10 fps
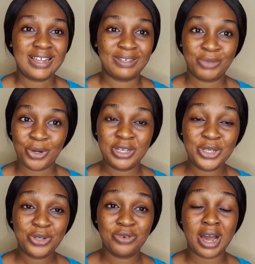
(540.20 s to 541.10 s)
as I'm talking
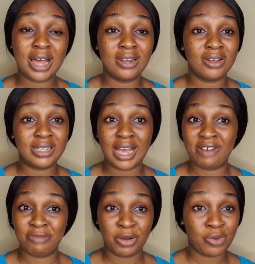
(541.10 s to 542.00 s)
to you, I don't
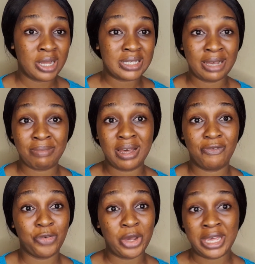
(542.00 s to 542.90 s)
have my quiet time
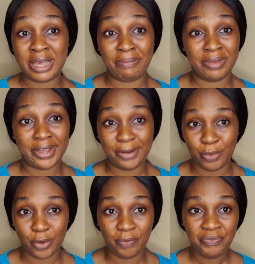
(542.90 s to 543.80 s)
4 a.m. anymore